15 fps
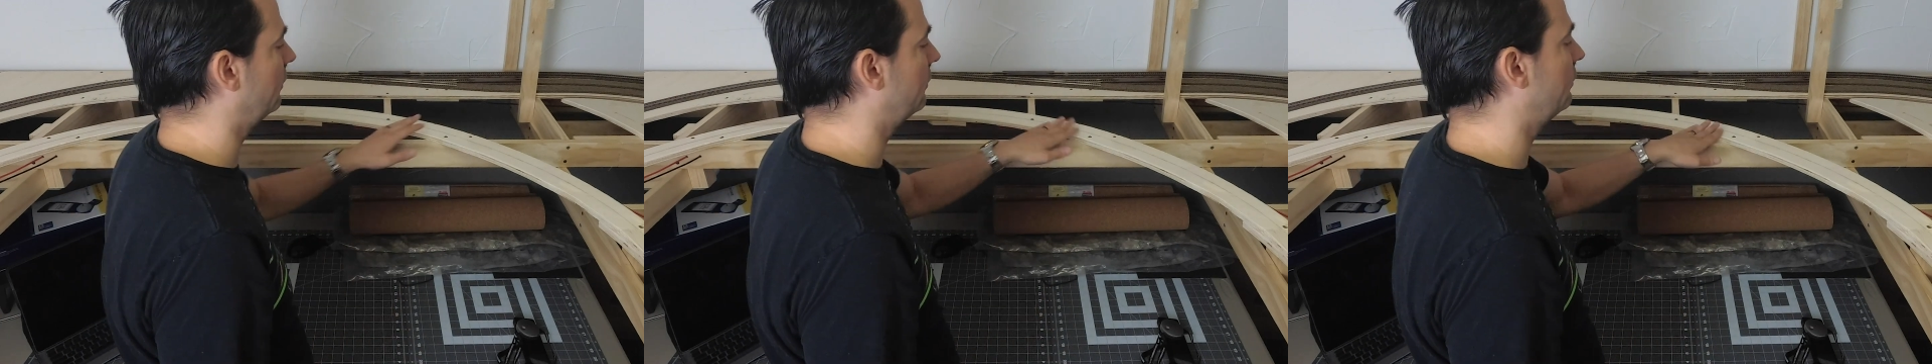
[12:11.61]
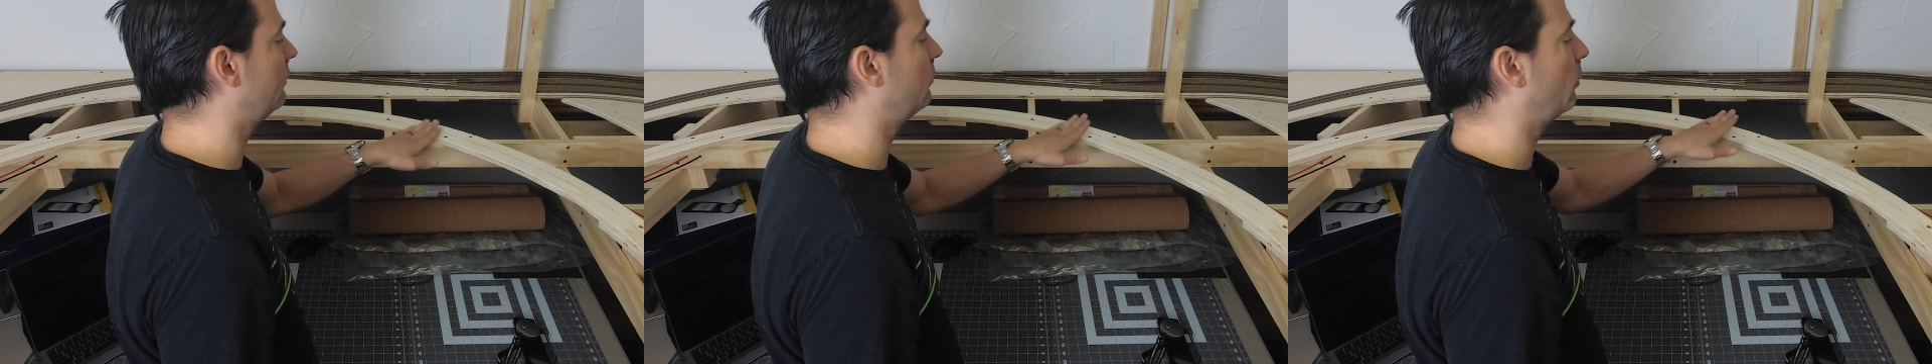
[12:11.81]

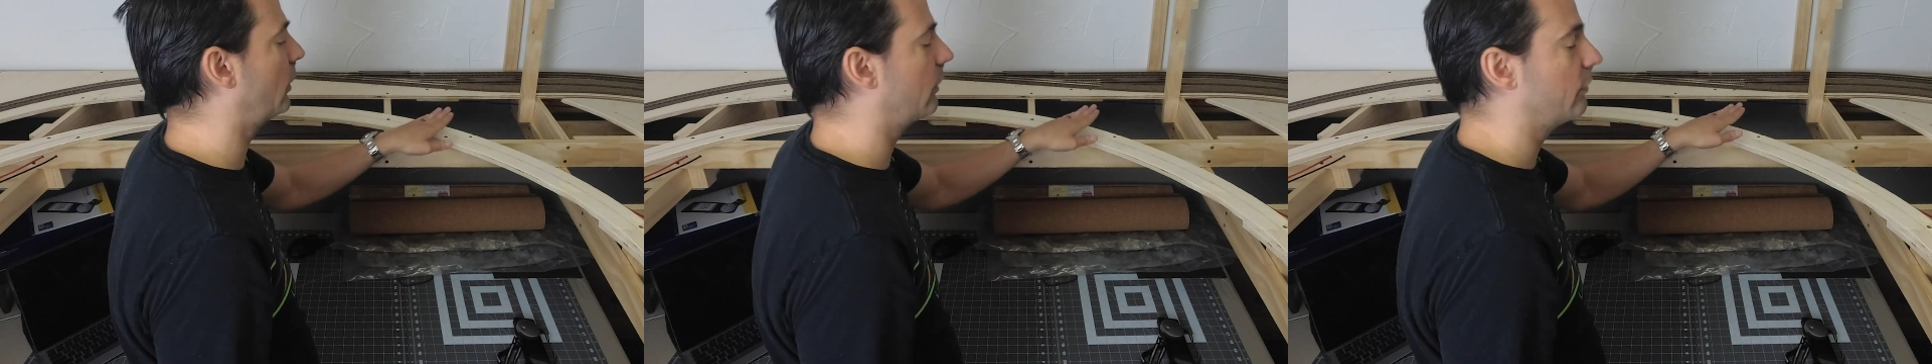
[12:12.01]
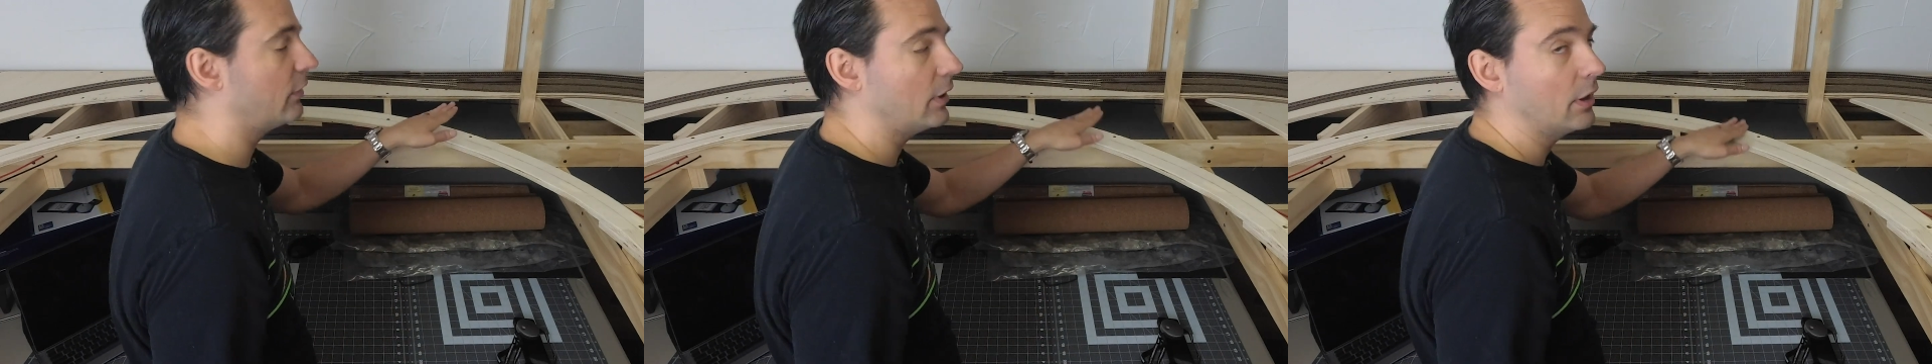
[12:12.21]
This is
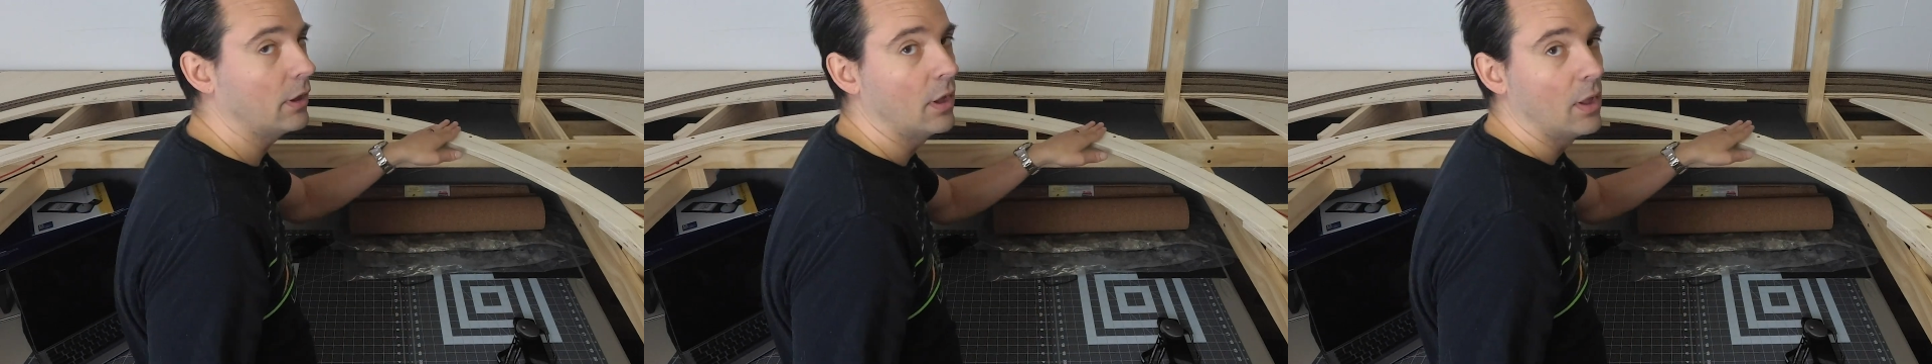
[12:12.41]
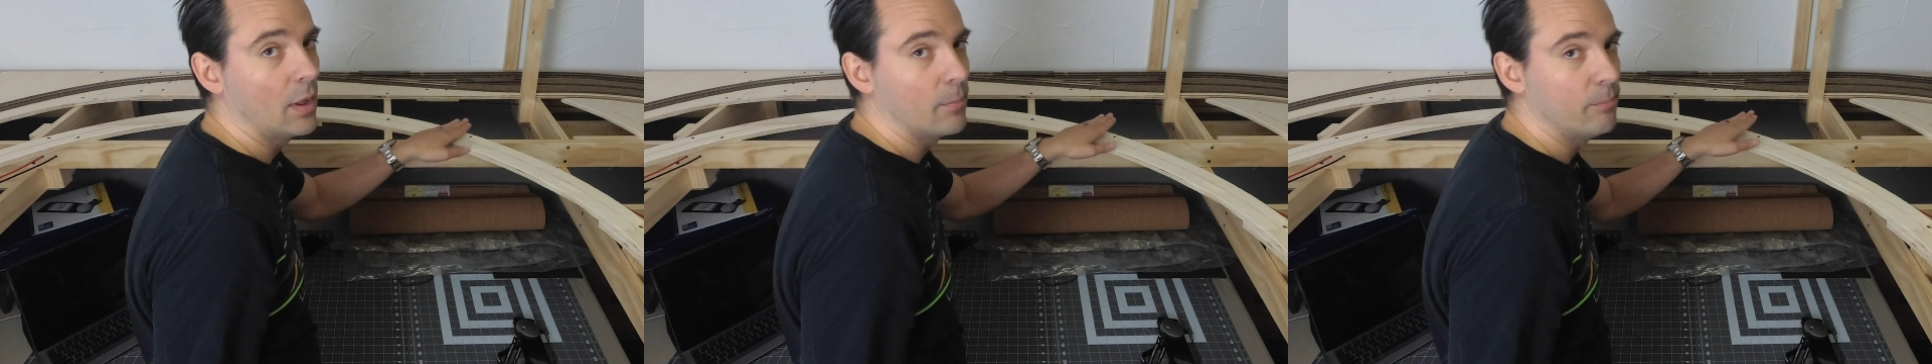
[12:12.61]
where the
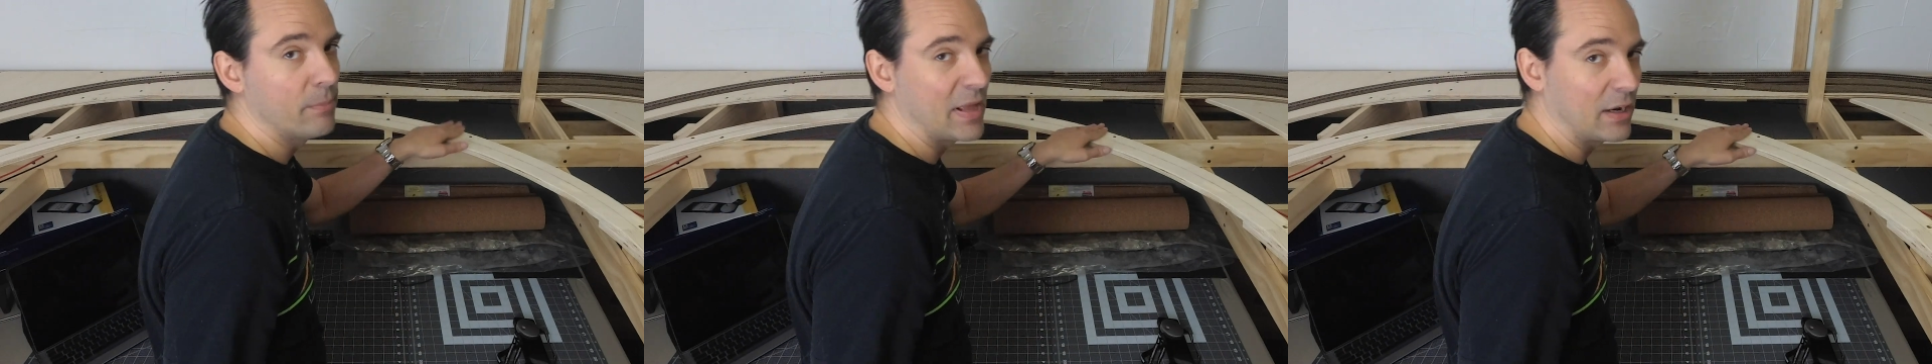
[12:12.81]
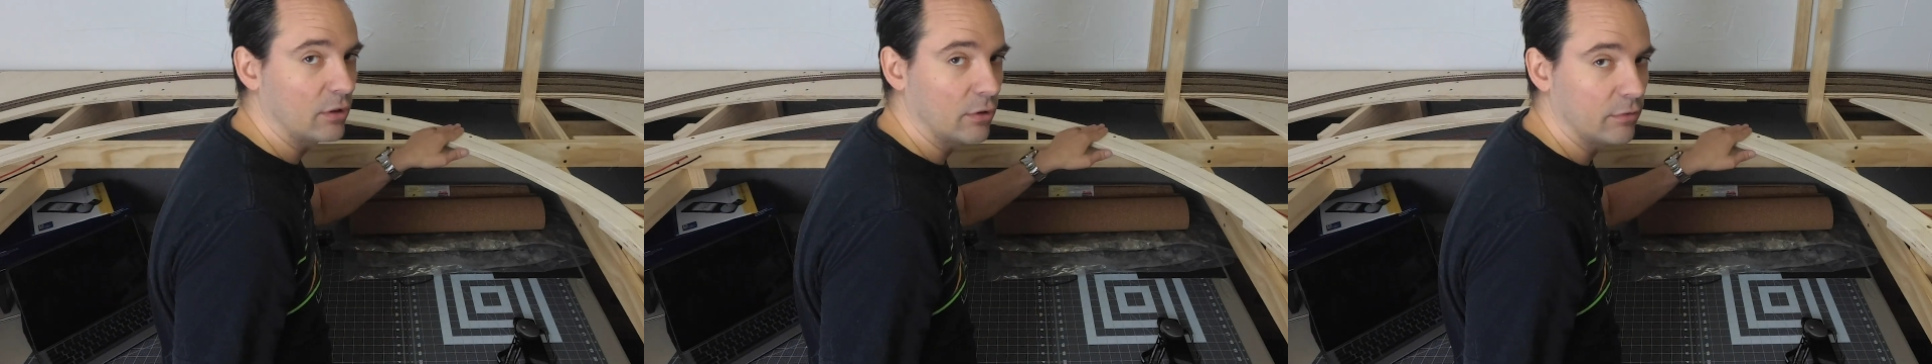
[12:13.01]

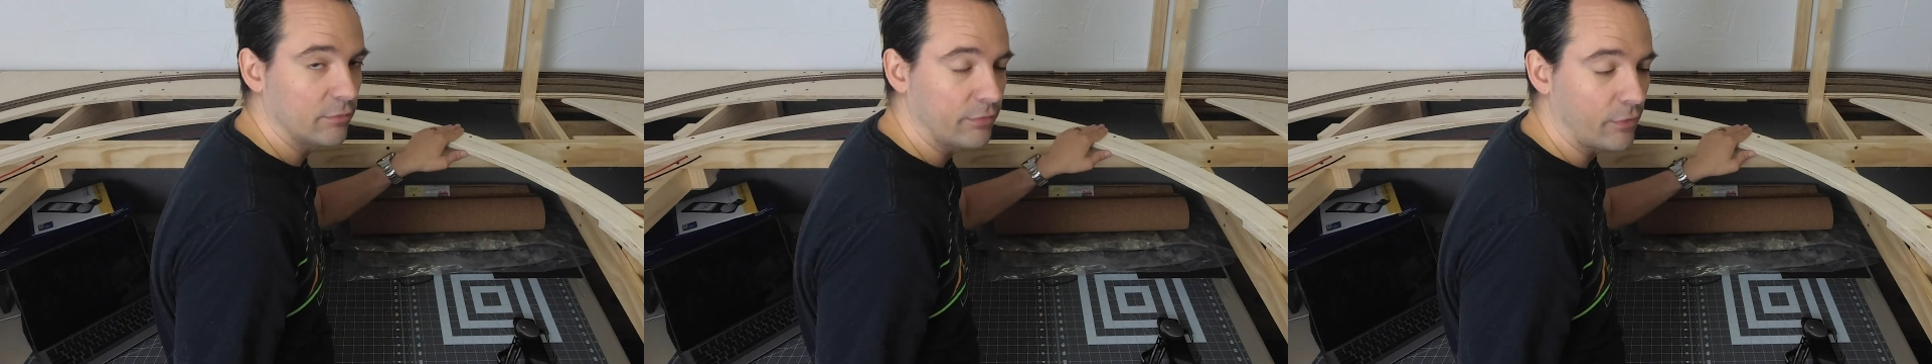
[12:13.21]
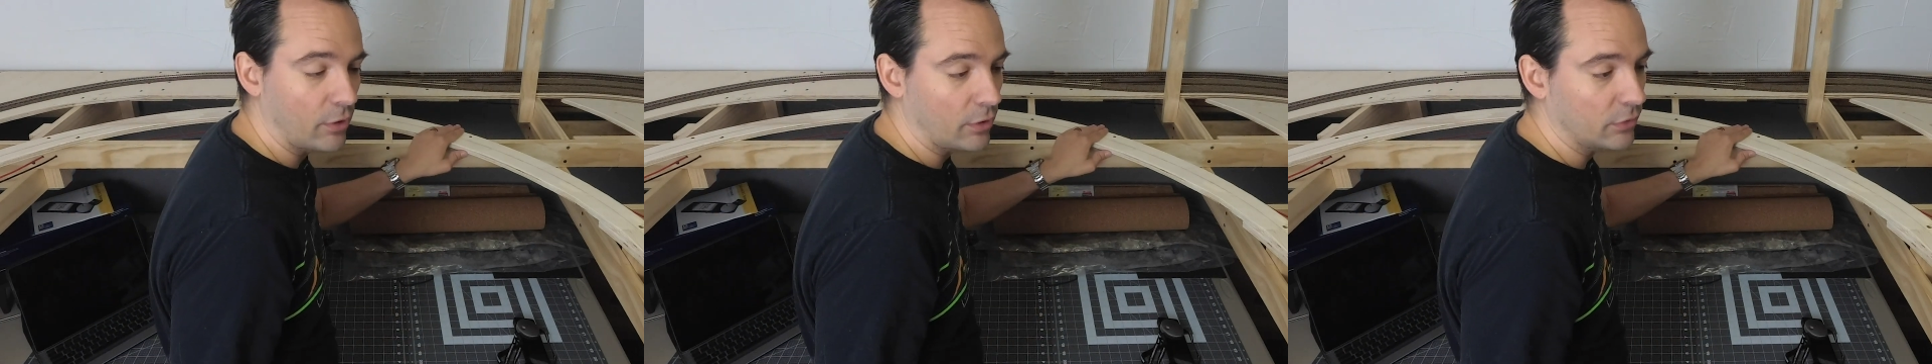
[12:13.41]
Medellin
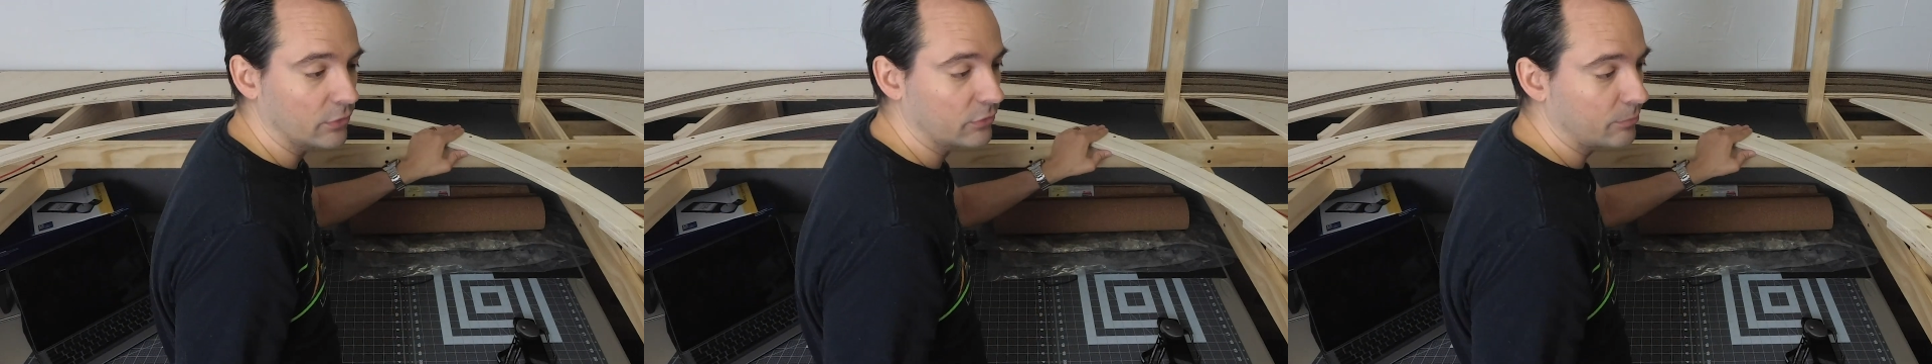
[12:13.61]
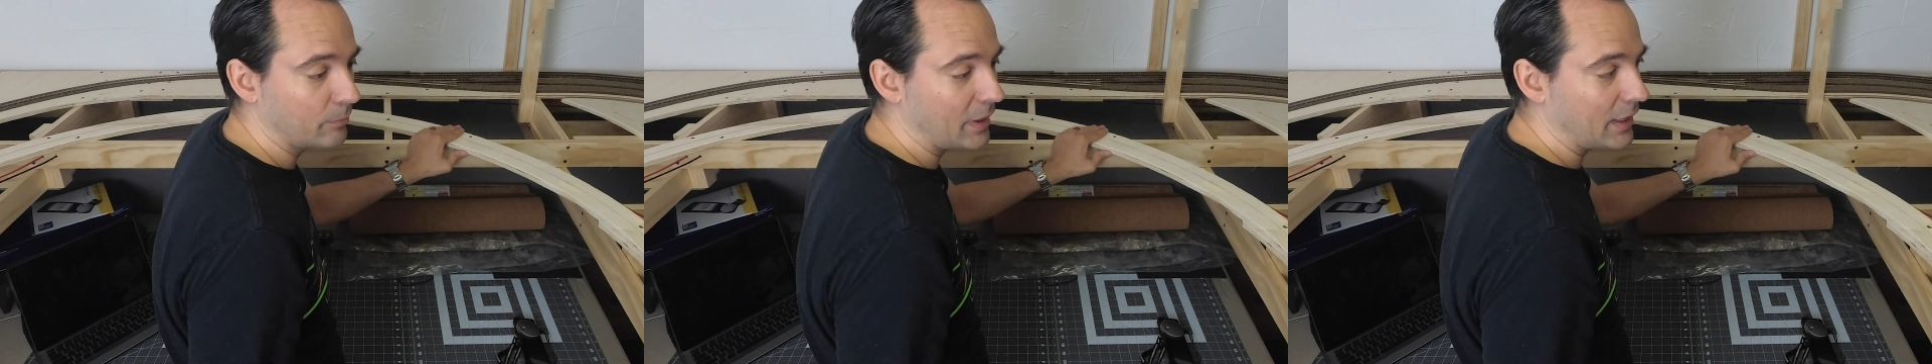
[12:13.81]

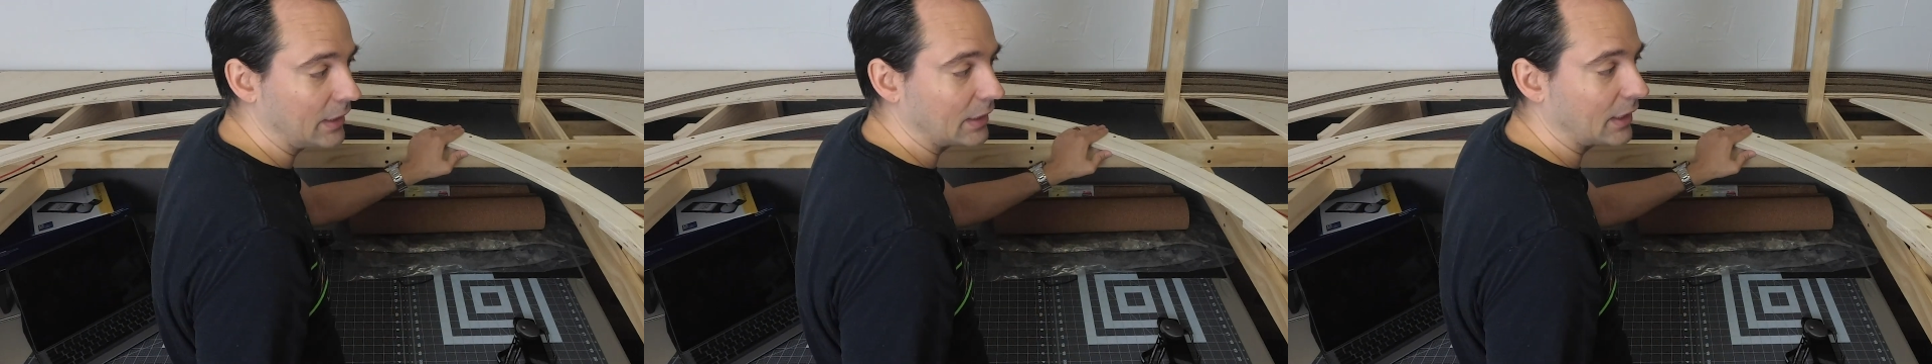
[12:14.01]
Falls main